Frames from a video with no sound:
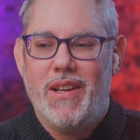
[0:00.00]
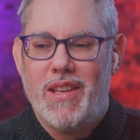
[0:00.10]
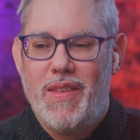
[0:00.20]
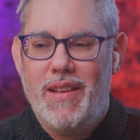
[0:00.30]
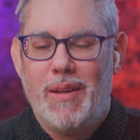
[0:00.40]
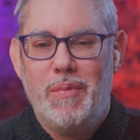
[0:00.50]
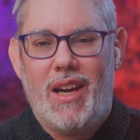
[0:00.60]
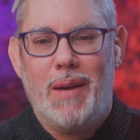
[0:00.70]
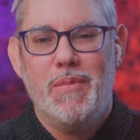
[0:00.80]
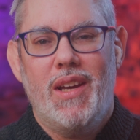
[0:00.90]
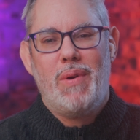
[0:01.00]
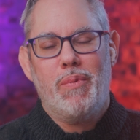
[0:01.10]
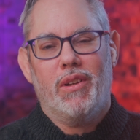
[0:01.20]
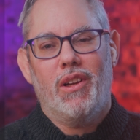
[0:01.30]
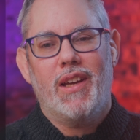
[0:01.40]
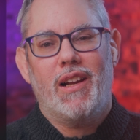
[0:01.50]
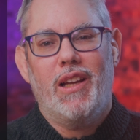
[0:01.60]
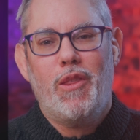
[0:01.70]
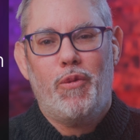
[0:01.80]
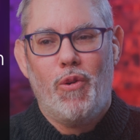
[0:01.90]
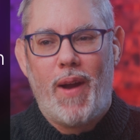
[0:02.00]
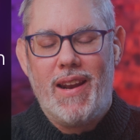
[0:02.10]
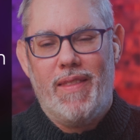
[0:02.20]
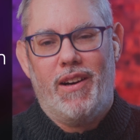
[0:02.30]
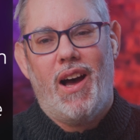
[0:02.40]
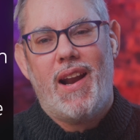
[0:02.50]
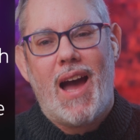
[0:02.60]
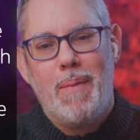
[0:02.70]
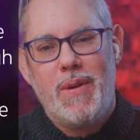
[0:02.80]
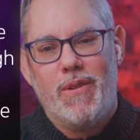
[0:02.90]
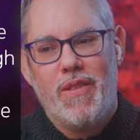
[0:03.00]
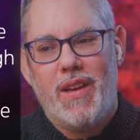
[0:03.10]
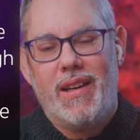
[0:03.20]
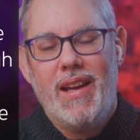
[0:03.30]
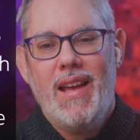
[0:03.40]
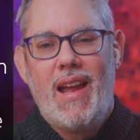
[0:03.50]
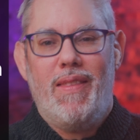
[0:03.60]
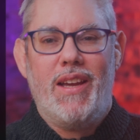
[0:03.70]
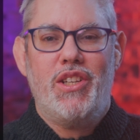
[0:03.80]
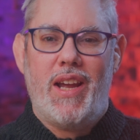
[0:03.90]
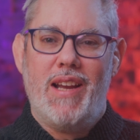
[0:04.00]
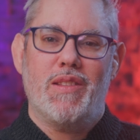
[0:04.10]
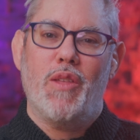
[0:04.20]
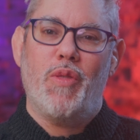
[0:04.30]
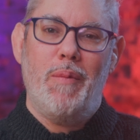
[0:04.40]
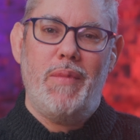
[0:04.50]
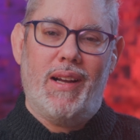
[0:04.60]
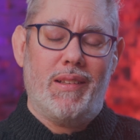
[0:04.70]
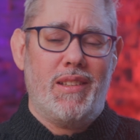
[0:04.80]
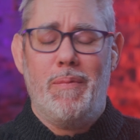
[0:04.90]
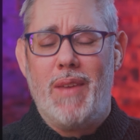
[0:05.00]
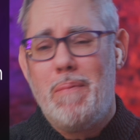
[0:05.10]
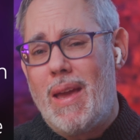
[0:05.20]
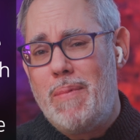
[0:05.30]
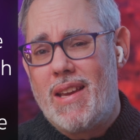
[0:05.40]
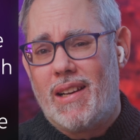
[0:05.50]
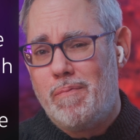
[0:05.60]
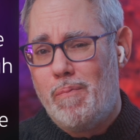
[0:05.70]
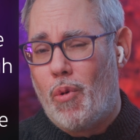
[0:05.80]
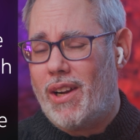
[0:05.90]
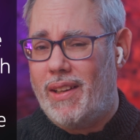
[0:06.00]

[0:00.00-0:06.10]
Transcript: because I think sometimes people look at click through rate and they're not happy with it and they change the thumbnail to something maybe more